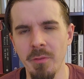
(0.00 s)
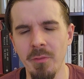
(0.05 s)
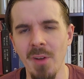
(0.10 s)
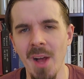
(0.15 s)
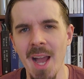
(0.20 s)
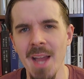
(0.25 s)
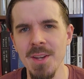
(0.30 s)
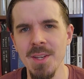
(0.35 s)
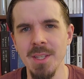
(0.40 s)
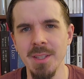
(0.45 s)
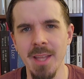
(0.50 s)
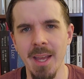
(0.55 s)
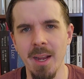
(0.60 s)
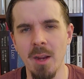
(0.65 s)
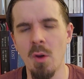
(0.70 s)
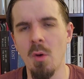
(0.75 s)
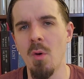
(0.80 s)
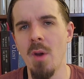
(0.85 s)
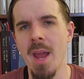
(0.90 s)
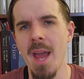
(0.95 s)
finding
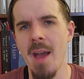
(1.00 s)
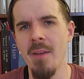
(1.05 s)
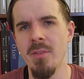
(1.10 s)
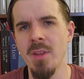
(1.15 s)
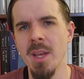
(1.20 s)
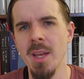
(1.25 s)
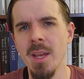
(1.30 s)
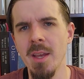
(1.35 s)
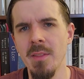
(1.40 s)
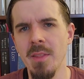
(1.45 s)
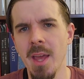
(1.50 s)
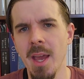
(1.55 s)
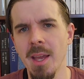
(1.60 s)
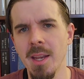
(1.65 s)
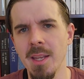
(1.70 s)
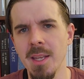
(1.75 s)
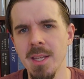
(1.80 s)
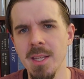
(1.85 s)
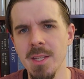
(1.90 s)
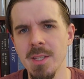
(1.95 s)
that craft
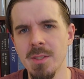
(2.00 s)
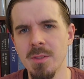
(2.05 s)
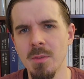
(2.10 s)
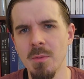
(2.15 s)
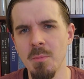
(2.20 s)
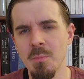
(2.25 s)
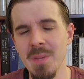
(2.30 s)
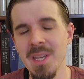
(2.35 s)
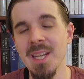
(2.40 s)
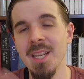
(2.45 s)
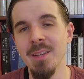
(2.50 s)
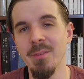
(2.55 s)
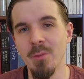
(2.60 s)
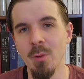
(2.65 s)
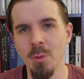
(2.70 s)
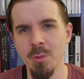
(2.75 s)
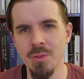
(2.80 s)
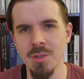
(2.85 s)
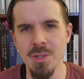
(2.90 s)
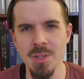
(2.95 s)
that is
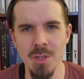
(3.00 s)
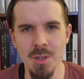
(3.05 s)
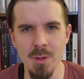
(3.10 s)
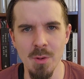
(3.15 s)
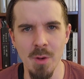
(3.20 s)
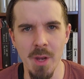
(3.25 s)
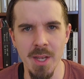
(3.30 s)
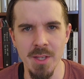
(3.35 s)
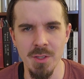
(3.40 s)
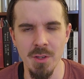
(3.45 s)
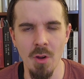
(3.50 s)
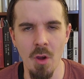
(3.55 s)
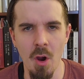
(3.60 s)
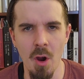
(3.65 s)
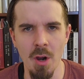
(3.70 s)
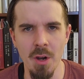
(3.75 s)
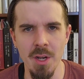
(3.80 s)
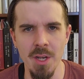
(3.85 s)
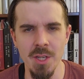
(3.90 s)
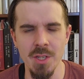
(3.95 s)
meaningful to you as an
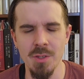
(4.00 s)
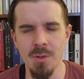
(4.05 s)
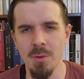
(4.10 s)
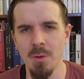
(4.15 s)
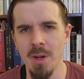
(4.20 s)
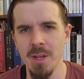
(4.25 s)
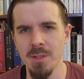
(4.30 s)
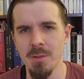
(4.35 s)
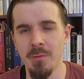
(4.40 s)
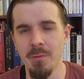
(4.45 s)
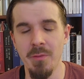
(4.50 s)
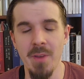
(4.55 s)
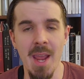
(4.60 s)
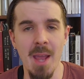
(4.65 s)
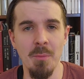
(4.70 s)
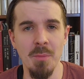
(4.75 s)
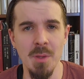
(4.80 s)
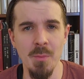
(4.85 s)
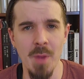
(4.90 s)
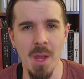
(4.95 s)
artist or as a
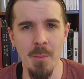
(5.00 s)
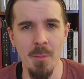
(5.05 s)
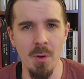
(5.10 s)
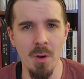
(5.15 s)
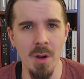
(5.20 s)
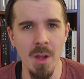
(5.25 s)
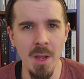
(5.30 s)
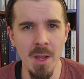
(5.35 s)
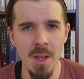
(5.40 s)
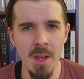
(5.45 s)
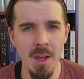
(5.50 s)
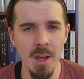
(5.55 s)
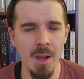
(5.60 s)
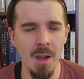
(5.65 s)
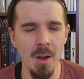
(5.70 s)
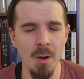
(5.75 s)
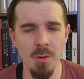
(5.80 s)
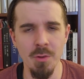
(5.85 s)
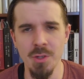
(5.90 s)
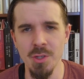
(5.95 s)
family member
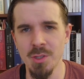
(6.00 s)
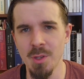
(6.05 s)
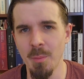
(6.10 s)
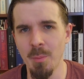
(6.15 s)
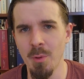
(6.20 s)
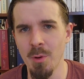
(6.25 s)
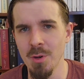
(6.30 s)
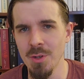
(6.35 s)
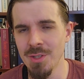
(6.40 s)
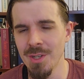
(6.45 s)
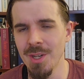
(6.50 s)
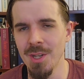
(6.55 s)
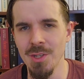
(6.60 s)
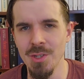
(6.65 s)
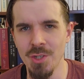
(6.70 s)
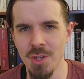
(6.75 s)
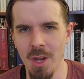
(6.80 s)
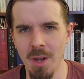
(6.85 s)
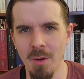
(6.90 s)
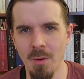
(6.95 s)
or just a person in
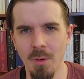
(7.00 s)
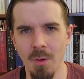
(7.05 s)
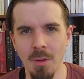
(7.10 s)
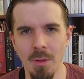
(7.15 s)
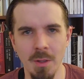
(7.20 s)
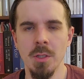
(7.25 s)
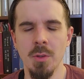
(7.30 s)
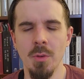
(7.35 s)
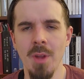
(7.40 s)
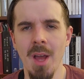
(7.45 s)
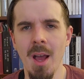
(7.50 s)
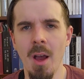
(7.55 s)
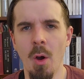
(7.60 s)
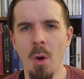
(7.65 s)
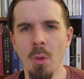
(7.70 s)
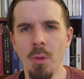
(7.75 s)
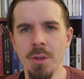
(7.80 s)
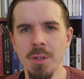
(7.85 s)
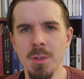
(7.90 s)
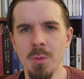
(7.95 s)
general. So not
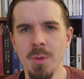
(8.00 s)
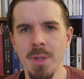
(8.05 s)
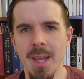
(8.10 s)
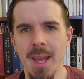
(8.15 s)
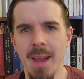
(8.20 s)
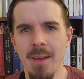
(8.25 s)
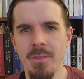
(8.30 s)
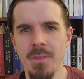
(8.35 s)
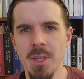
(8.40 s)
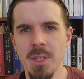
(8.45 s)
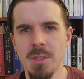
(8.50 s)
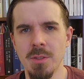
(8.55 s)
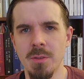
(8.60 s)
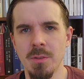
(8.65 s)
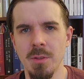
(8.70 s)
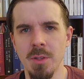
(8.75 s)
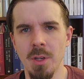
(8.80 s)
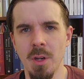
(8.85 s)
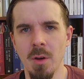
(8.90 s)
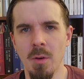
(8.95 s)
only do we have
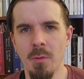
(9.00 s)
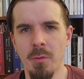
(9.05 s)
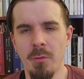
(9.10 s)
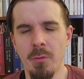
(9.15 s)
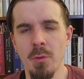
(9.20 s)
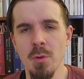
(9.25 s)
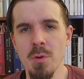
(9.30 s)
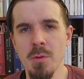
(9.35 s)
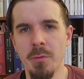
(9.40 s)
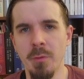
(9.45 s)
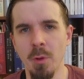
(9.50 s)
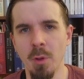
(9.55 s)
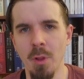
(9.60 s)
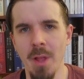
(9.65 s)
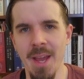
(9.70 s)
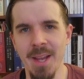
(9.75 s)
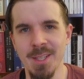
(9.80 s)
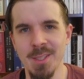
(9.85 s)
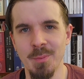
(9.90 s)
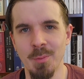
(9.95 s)
this, fruitful
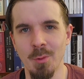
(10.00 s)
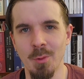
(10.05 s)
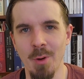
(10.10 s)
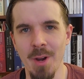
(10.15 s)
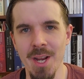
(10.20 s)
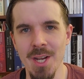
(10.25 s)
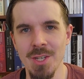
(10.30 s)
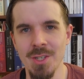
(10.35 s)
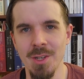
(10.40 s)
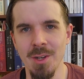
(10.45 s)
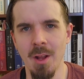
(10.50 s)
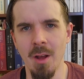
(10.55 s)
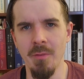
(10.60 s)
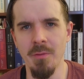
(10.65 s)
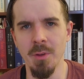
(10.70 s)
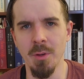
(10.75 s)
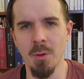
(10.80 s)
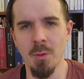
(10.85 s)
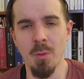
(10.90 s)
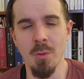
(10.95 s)
exploration of
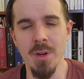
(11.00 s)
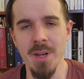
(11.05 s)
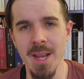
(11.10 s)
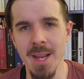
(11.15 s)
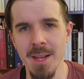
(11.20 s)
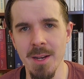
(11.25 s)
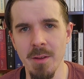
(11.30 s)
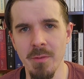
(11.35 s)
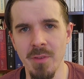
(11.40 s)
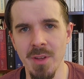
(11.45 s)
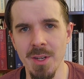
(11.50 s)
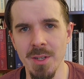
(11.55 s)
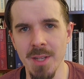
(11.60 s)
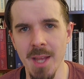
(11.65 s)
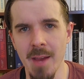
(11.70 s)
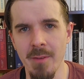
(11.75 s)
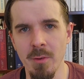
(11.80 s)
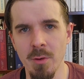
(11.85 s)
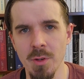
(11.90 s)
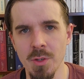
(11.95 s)
the creative
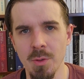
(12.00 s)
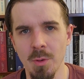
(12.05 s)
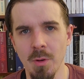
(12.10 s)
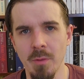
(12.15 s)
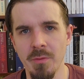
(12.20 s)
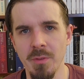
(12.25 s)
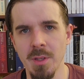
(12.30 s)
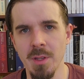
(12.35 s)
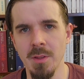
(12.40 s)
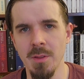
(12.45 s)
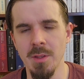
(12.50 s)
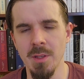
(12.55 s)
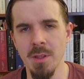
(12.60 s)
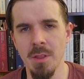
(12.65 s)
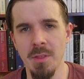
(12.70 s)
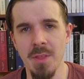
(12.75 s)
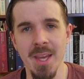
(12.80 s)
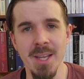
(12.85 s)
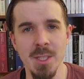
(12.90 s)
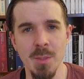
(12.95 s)
endeavor, sort of the
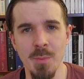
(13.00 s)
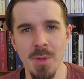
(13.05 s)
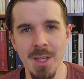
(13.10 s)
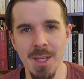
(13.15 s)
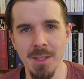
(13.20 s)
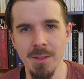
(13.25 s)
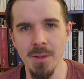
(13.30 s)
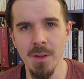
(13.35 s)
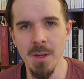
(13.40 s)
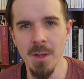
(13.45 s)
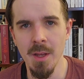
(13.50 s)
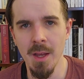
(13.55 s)
thespian